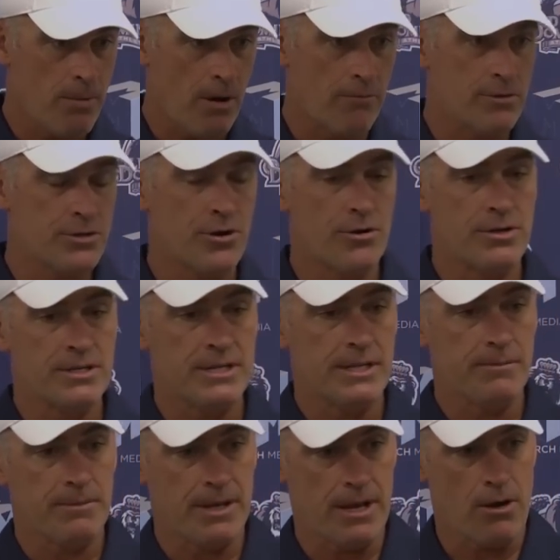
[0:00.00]
punt return
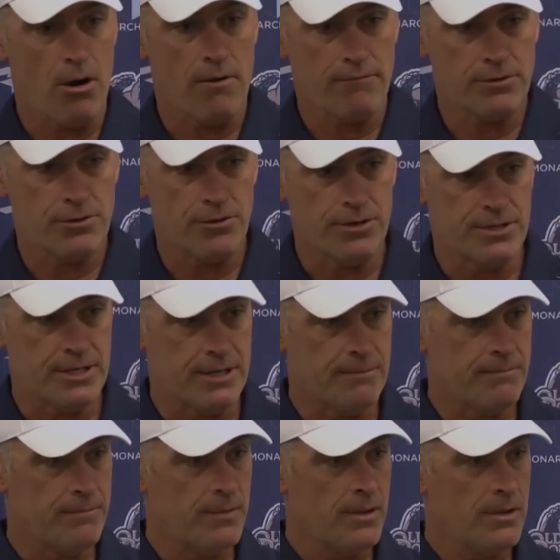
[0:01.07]
team, kickoff return
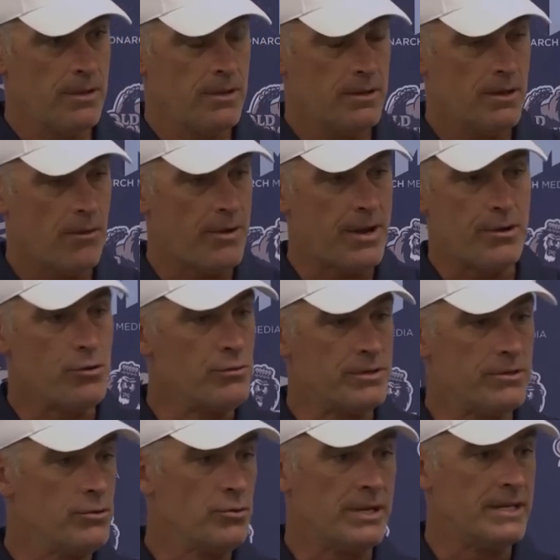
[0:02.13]
team, we had
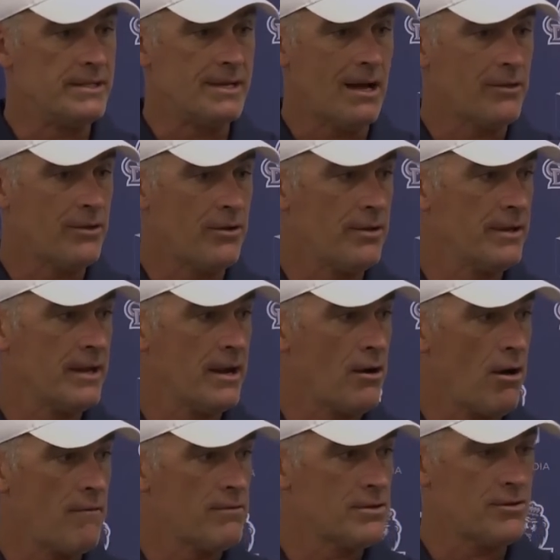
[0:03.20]
new kids out there in the
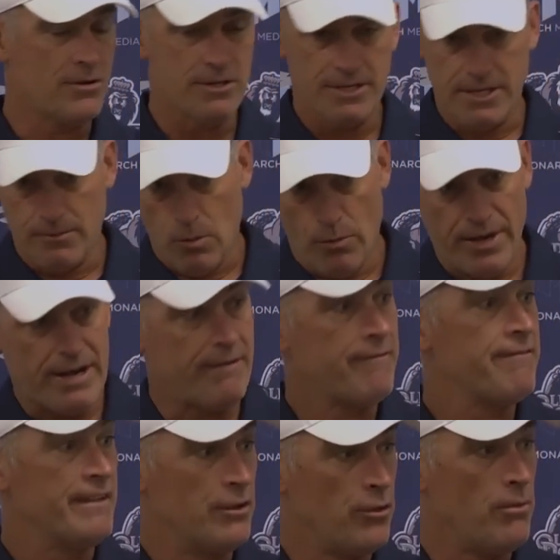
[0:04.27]
kickoff return team and we didn't
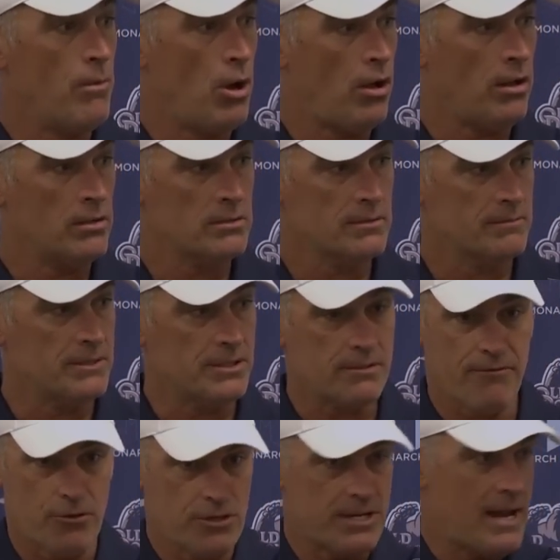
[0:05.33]
field the ball. I mean, it's
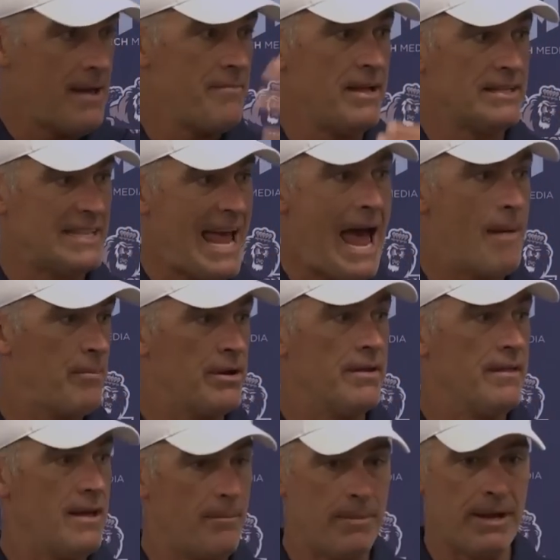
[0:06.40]
the first time that's happened
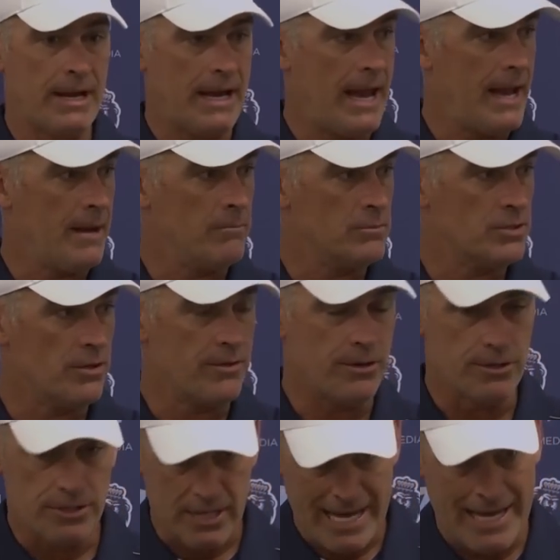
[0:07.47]
to them in a game. So
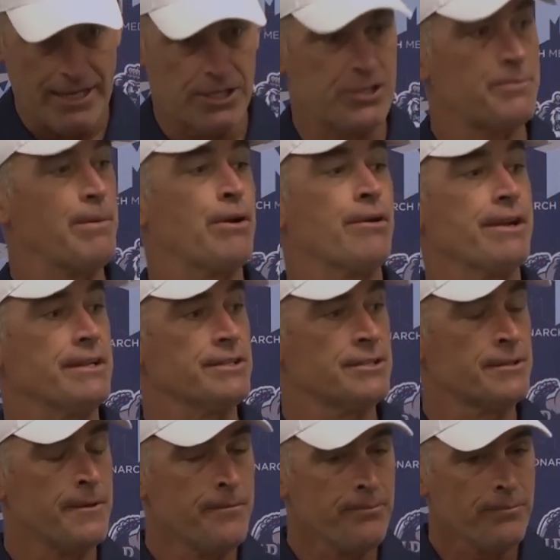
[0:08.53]
there's
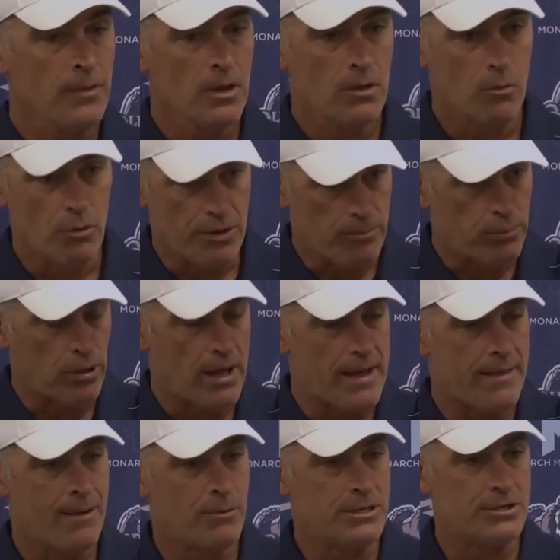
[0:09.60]
inexperience with a
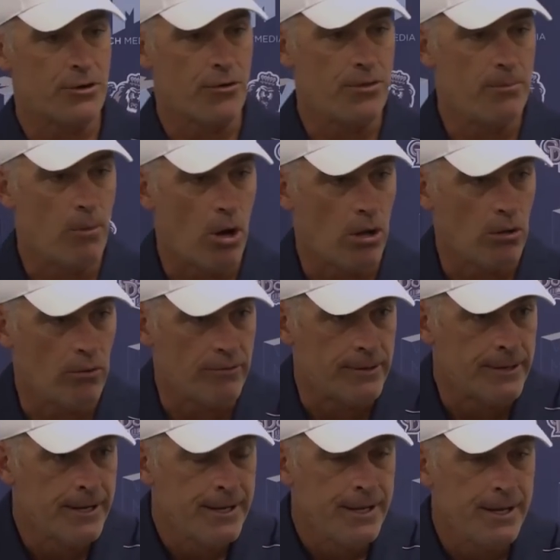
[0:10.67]
play that we turned the ball
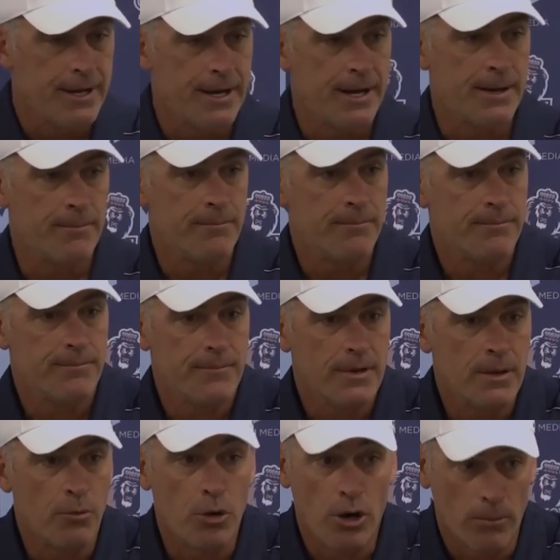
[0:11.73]
over. And
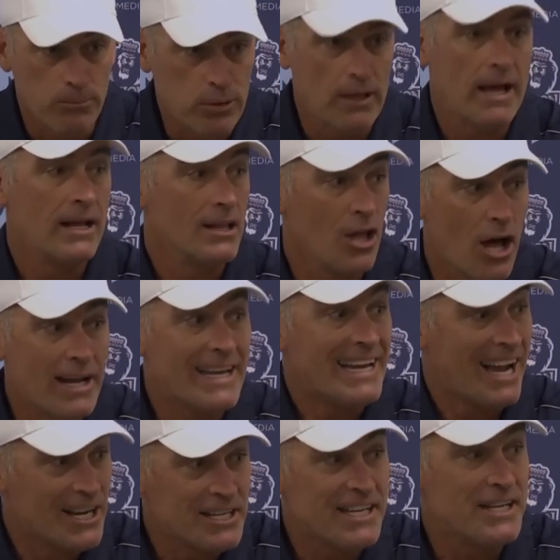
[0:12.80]
we're going to play a lot of
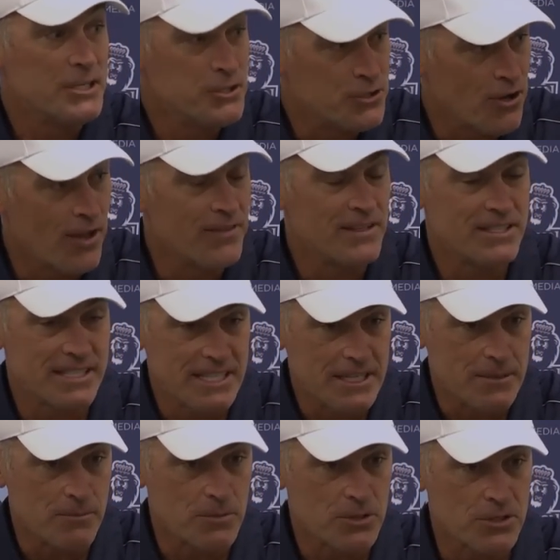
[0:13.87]
young kids on the
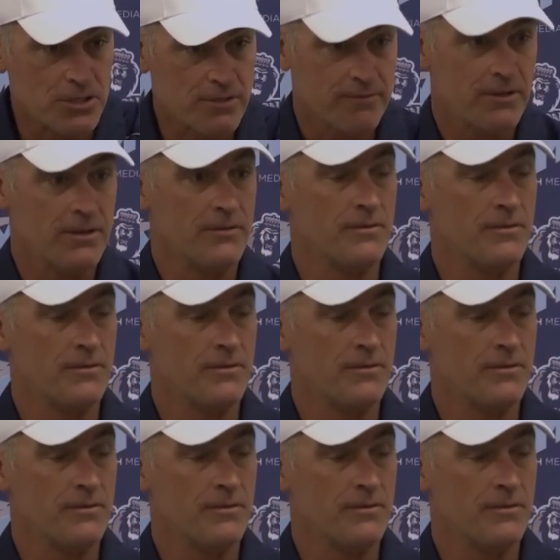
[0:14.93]
teams because